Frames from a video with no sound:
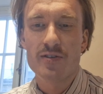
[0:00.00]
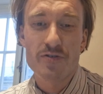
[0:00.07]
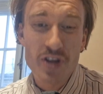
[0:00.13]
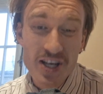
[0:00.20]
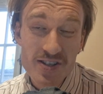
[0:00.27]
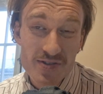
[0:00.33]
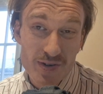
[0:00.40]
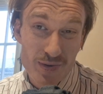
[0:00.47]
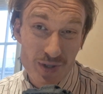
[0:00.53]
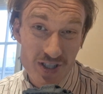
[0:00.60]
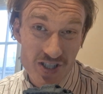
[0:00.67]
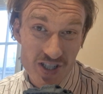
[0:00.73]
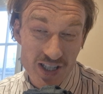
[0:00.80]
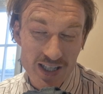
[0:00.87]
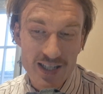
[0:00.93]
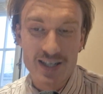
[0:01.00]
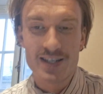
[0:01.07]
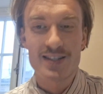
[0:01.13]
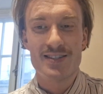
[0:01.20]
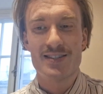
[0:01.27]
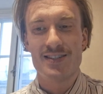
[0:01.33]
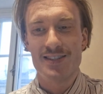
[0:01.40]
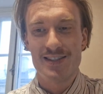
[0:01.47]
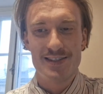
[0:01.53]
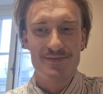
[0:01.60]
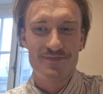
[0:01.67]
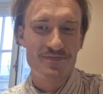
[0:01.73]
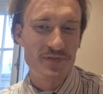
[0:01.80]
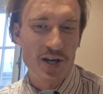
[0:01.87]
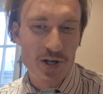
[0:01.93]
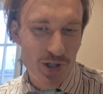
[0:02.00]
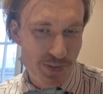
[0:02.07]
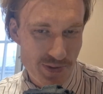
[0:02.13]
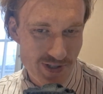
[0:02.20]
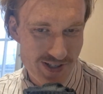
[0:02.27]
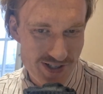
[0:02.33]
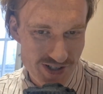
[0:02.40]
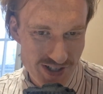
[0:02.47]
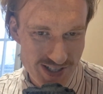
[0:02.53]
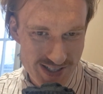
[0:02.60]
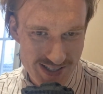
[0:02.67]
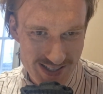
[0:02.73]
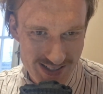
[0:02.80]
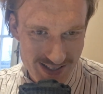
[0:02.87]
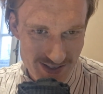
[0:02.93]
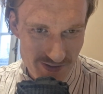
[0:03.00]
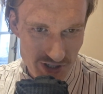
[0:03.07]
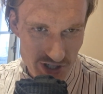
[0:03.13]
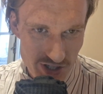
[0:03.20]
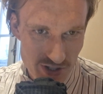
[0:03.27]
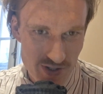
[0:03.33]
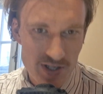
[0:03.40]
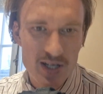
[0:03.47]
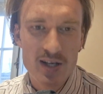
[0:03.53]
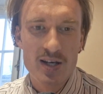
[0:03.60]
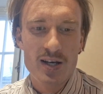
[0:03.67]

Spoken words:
Thanks for watching, guys. I hope you enjoyed that little video.